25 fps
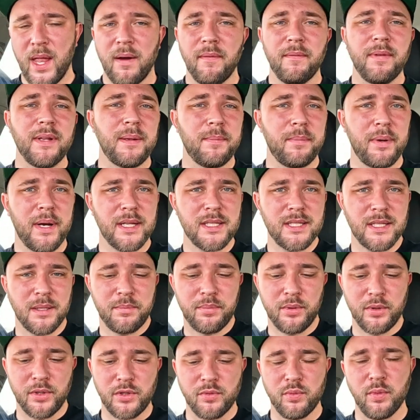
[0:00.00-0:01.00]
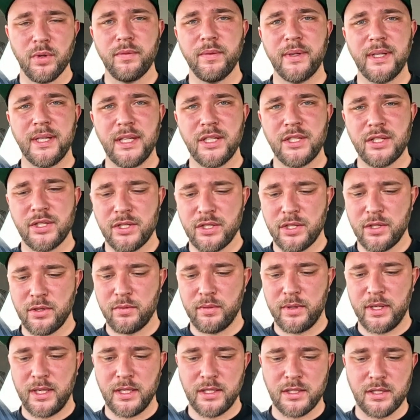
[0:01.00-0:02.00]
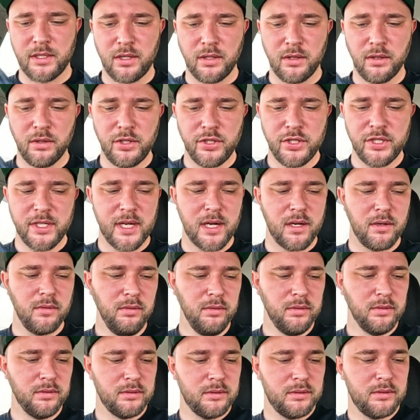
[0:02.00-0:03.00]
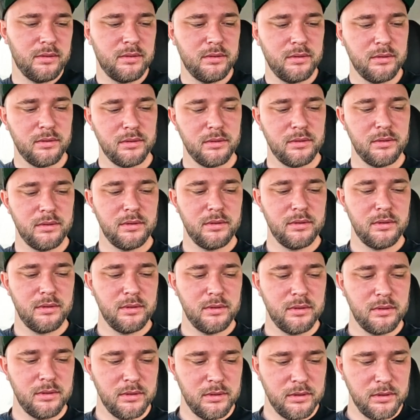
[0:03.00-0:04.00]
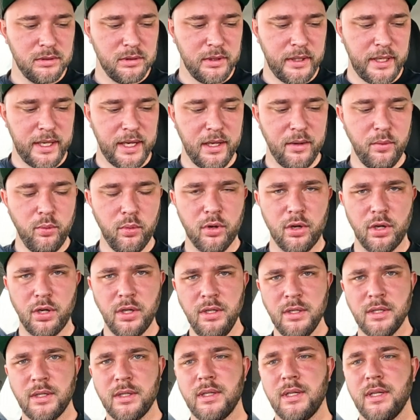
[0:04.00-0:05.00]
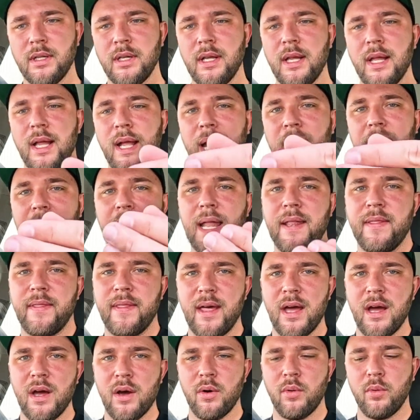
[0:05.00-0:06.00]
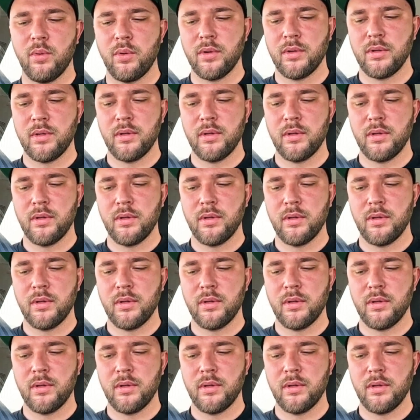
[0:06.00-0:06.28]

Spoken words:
with the biting point, what we need to do is clutch down, gear 1, and now,